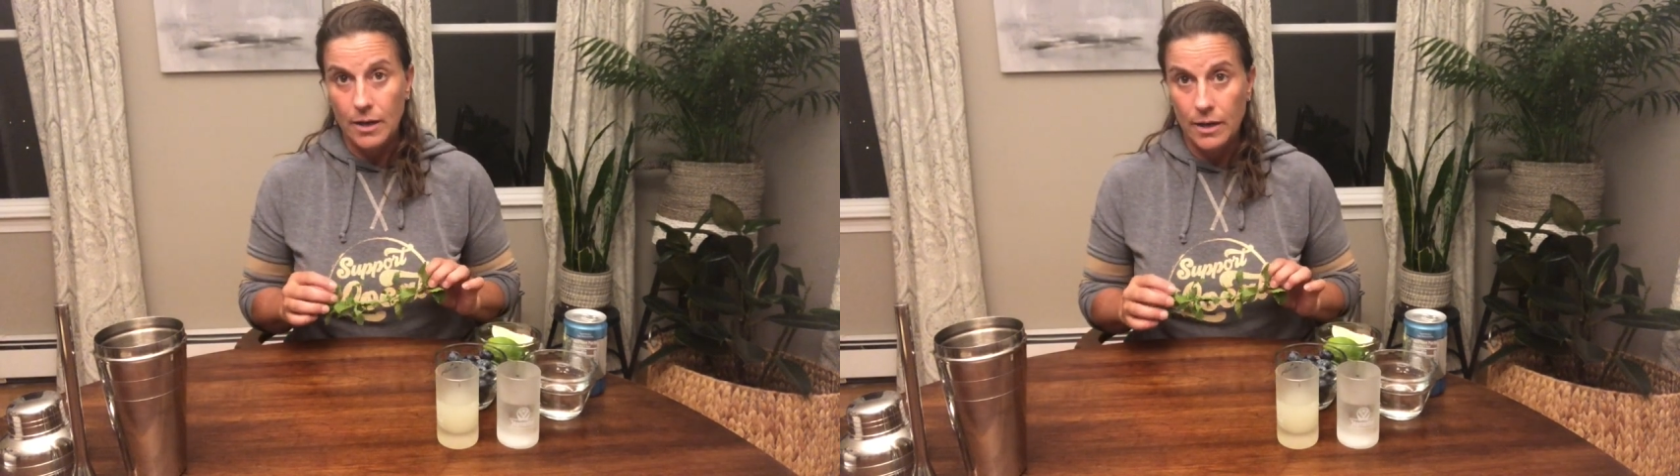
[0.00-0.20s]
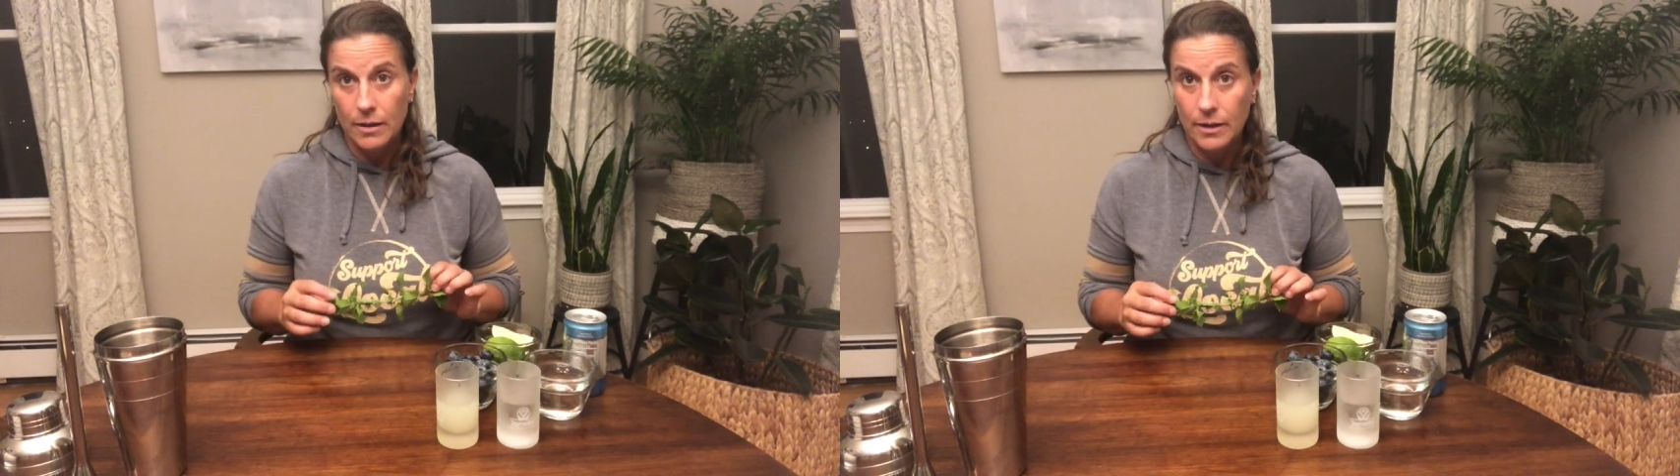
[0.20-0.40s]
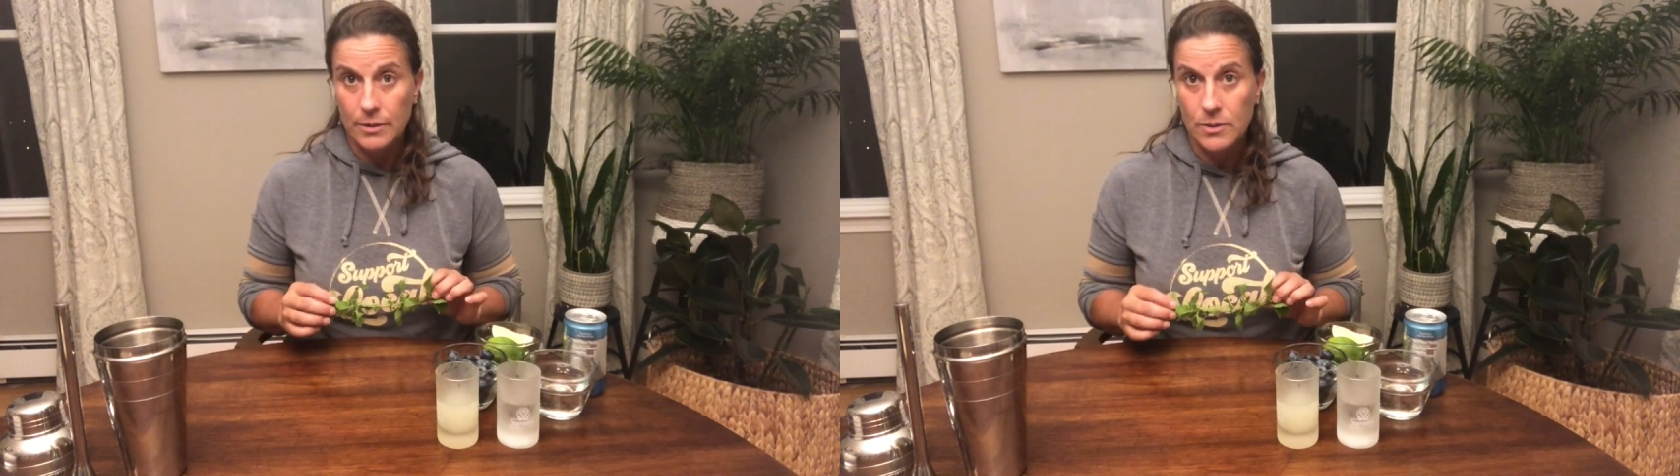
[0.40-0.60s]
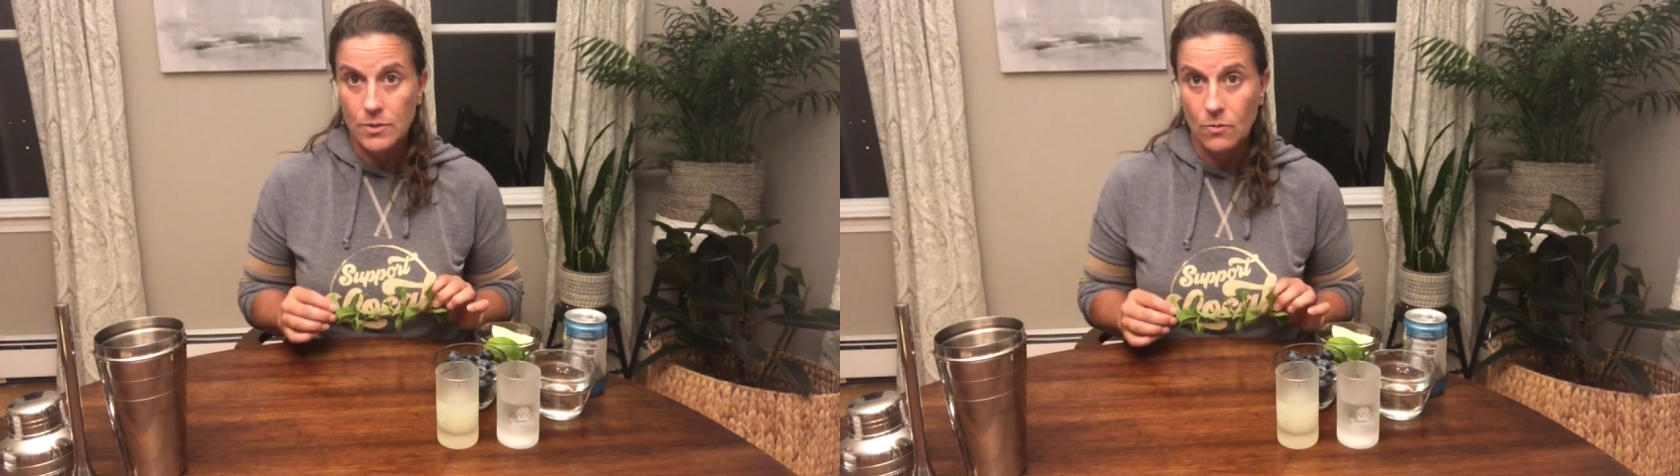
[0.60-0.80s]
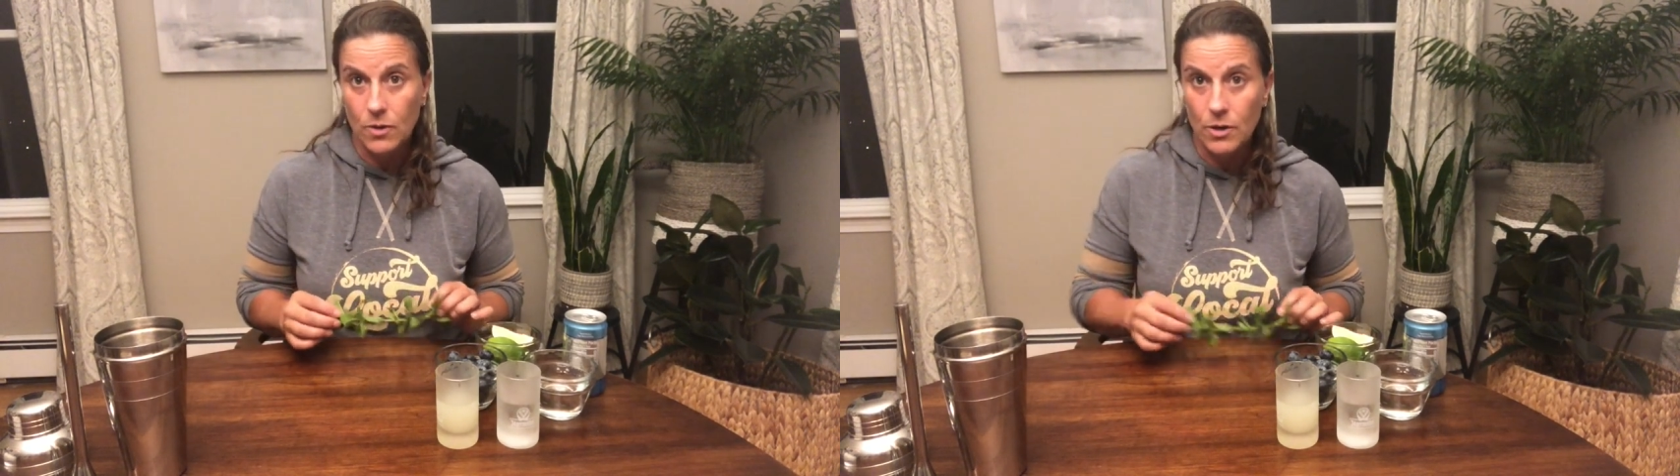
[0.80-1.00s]
and that's
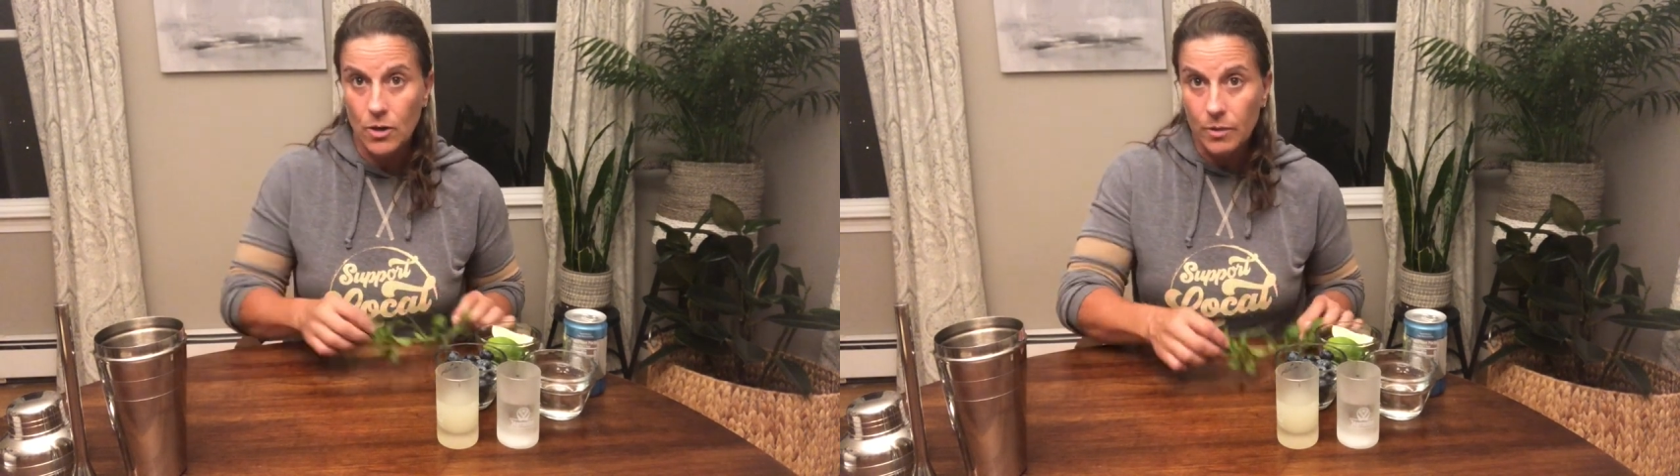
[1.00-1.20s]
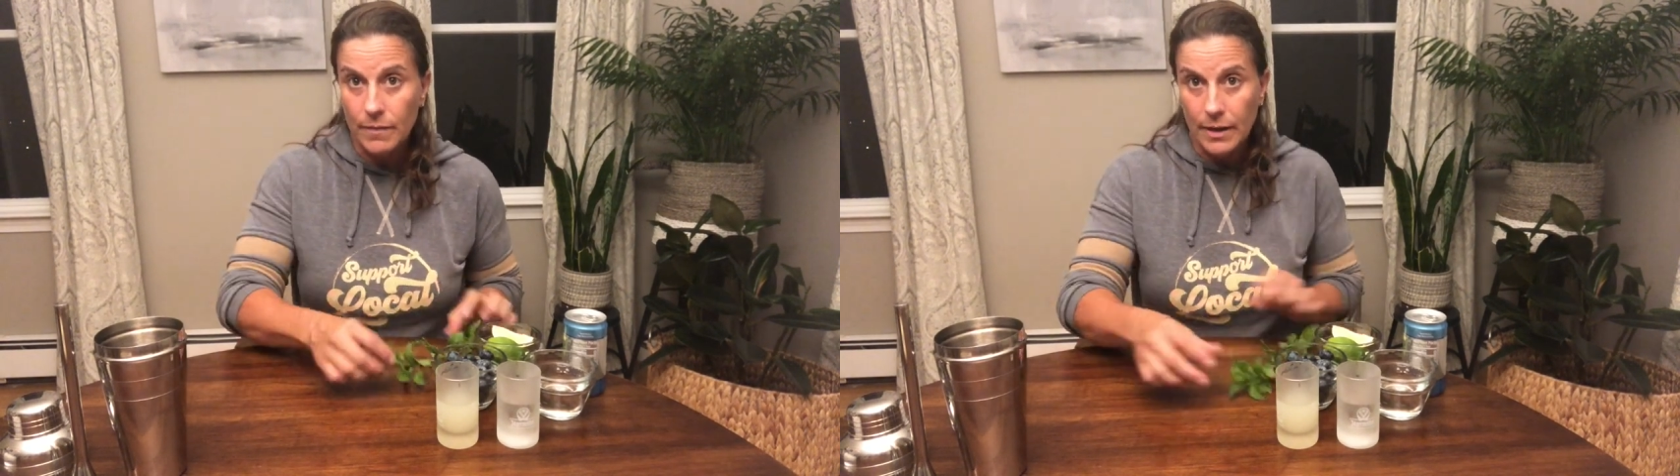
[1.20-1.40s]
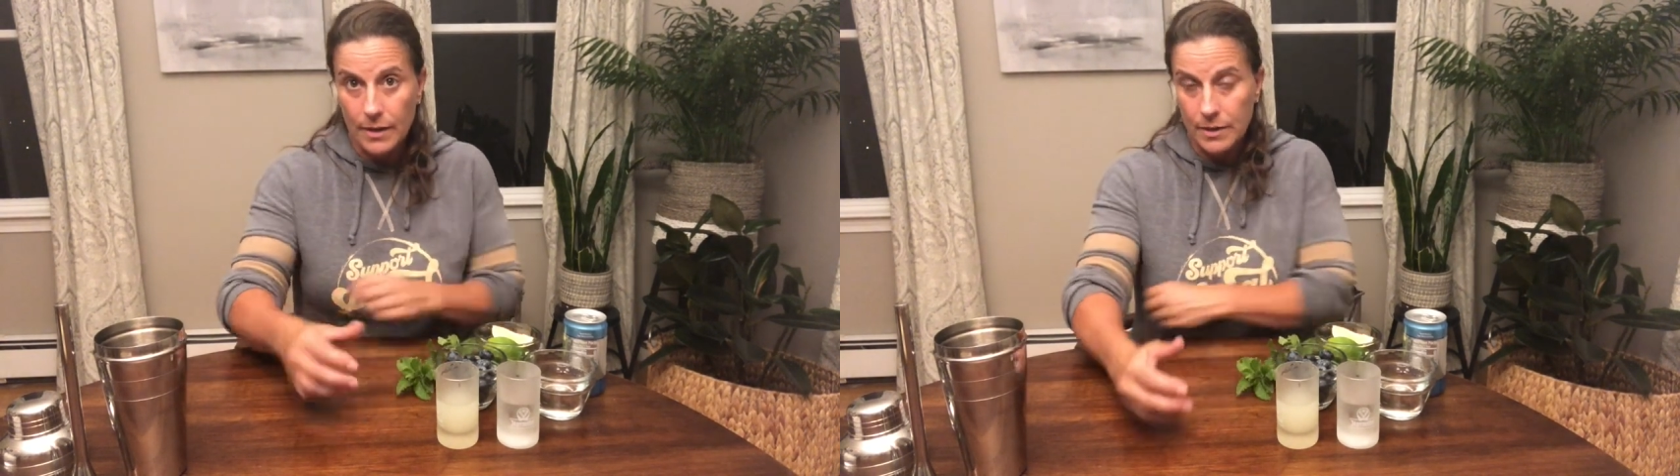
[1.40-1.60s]
the one herb that